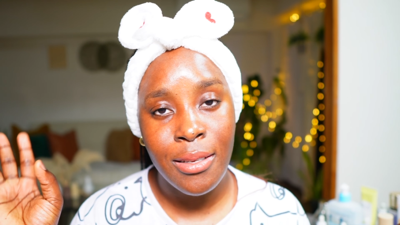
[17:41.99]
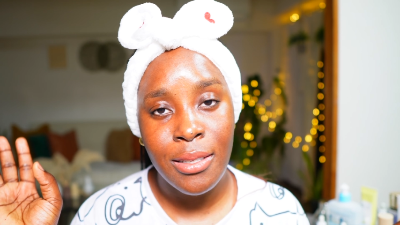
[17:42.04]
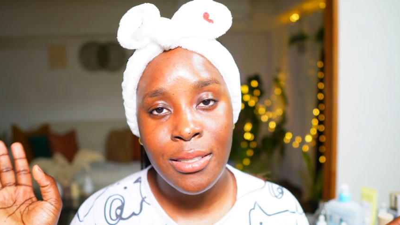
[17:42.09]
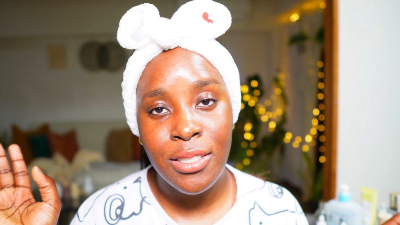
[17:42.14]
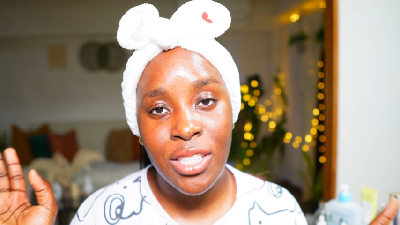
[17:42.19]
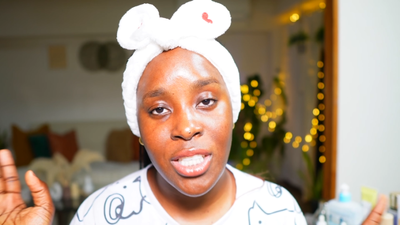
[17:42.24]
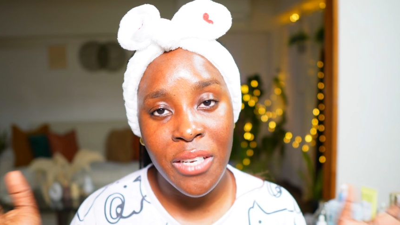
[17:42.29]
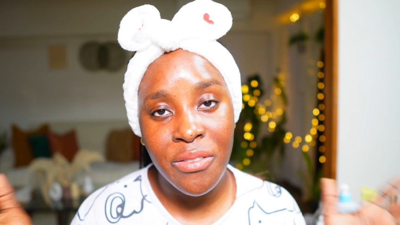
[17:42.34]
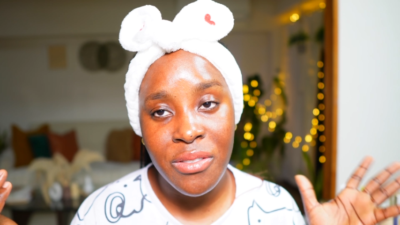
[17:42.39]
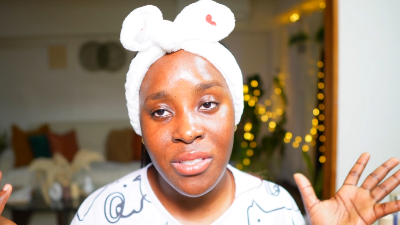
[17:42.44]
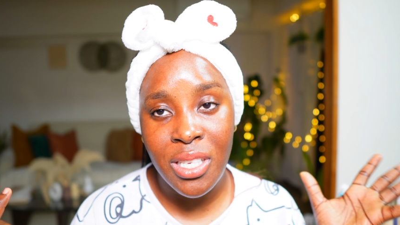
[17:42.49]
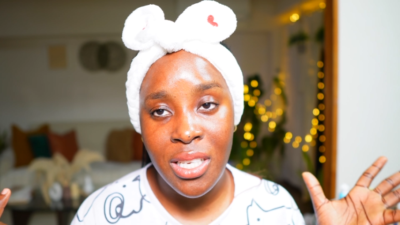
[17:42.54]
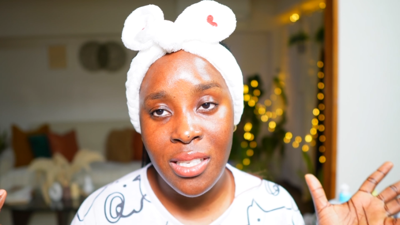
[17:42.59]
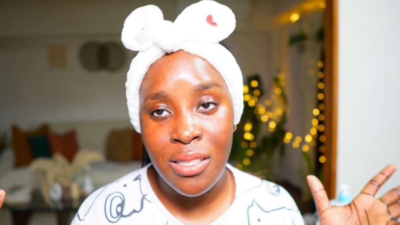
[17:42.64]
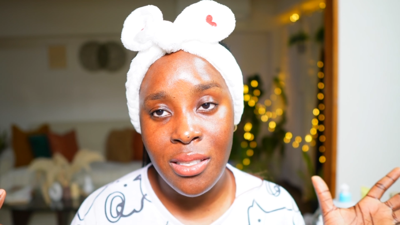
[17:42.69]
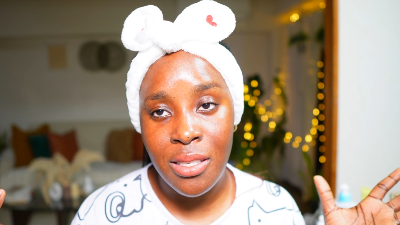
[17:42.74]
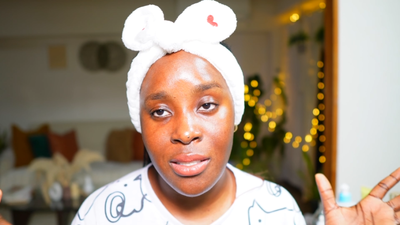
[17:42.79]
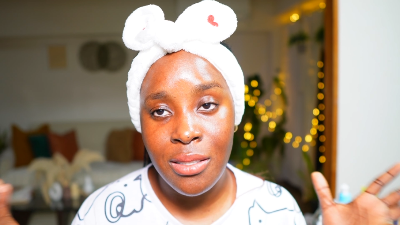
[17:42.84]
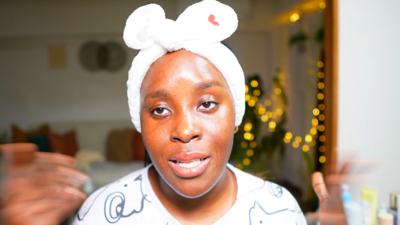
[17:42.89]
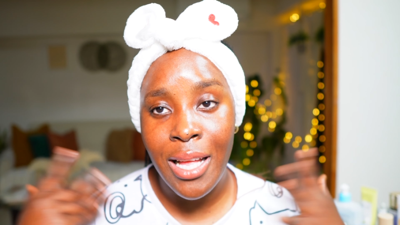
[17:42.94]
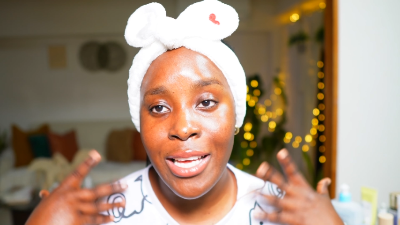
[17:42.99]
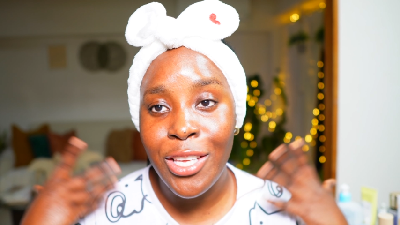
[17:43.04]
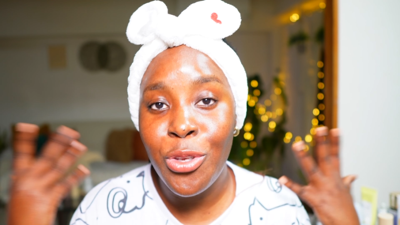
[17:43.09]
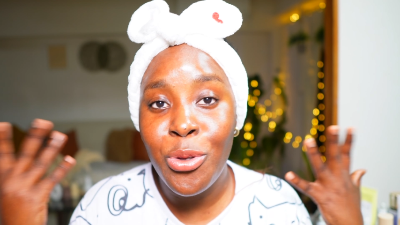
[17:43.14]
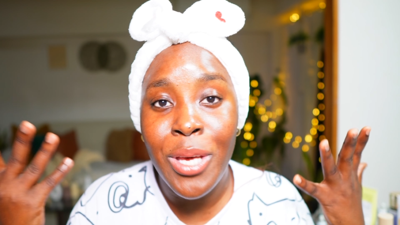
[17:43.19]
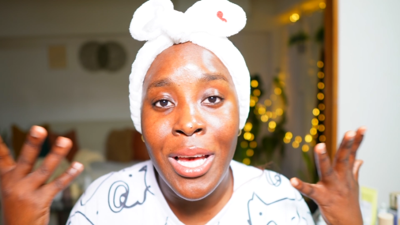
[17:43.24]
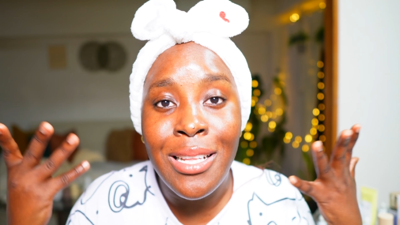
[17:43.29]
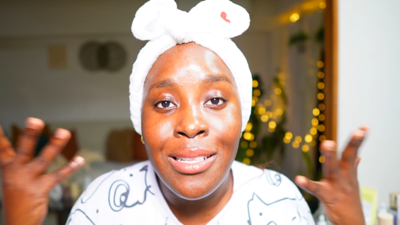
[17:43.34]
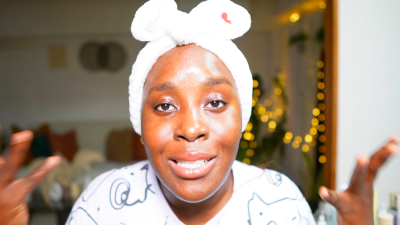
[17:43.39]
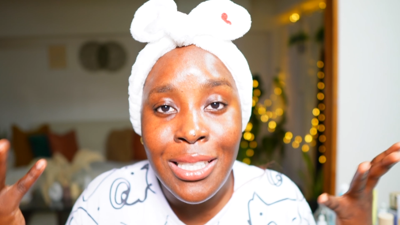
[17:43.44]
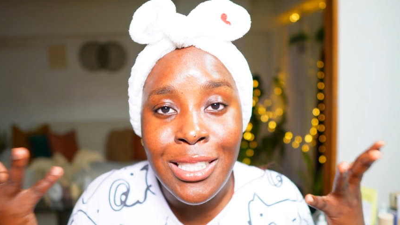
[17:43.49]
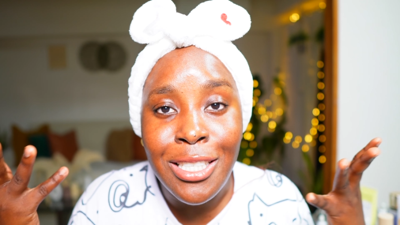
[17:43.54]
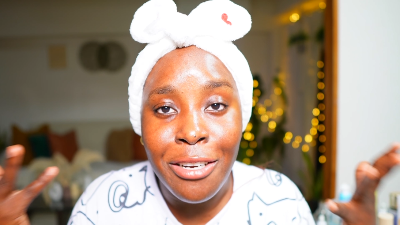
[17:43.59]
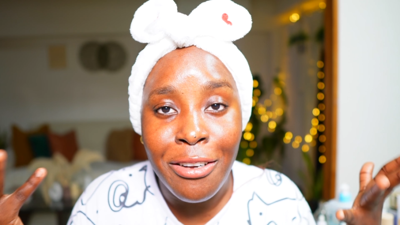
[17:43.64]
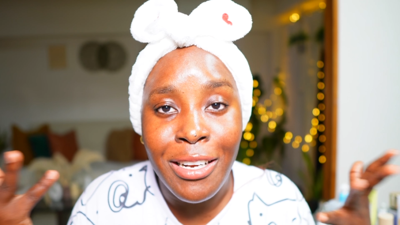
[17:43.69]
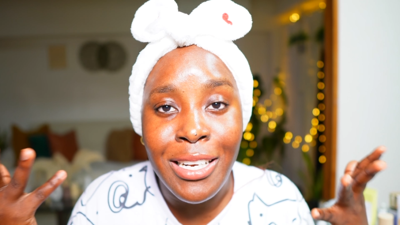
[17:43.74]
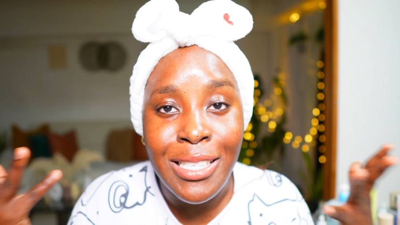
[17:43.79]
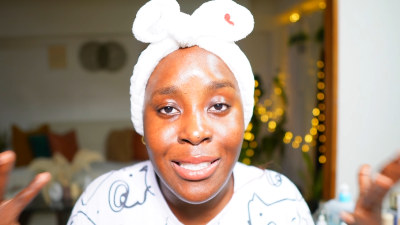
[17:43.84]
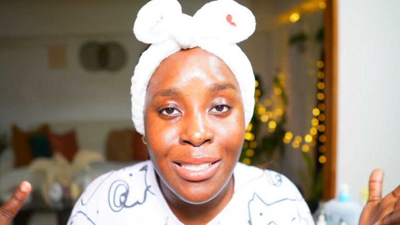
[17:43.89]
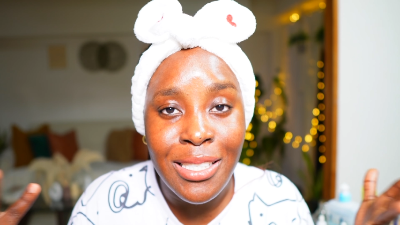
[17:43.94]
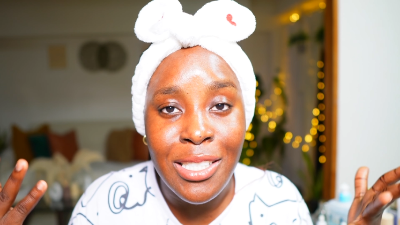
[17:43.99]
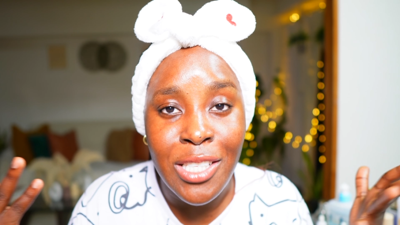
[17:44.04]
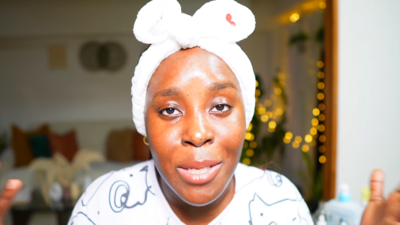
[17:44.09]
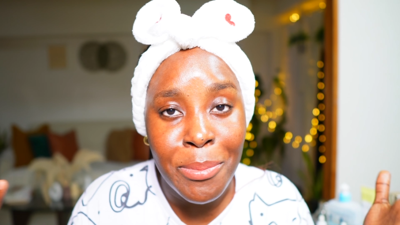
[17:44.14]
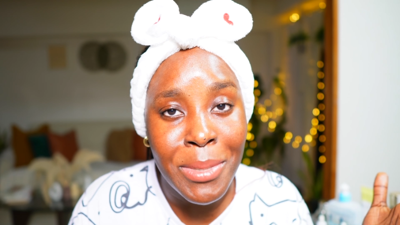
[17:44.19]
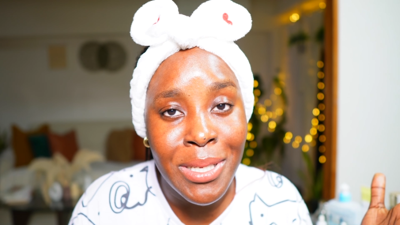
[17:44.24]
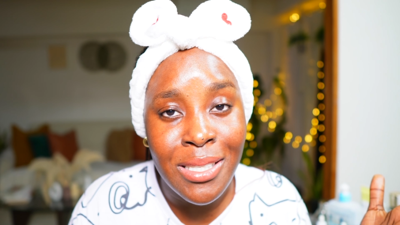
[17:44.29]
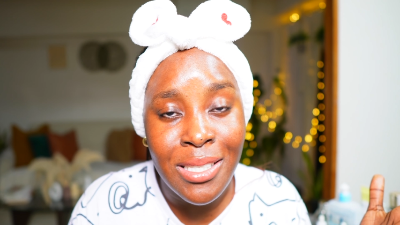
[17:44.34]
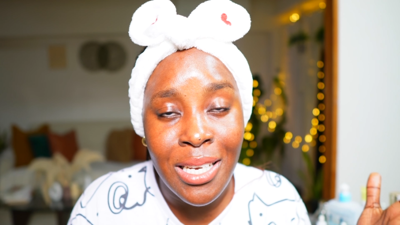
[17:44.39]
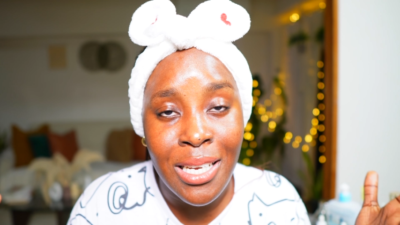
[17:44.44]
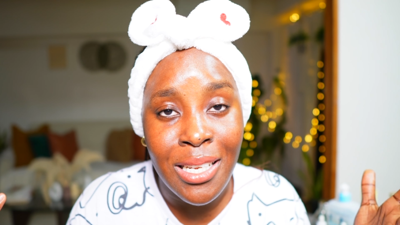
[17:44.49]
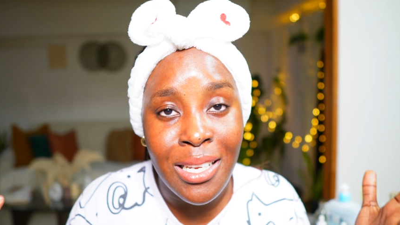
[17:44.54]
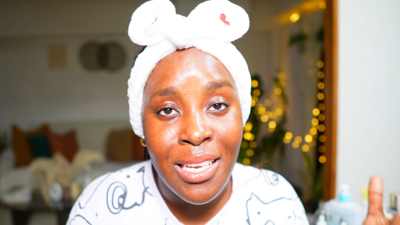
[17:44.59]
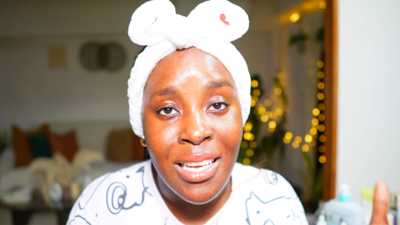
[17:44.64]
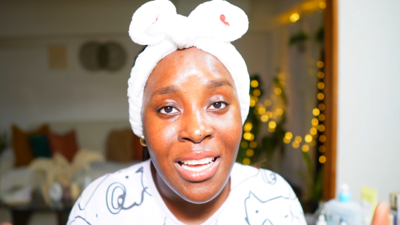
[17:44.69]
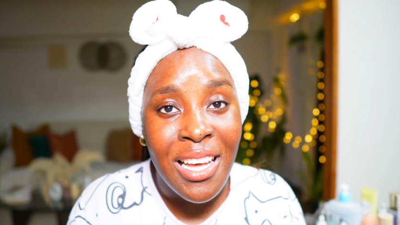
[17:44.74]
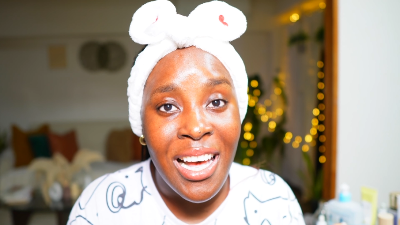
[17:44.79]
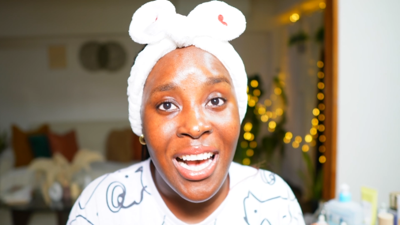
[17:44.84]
chef's kisses. Like, you can literally see it on my skin,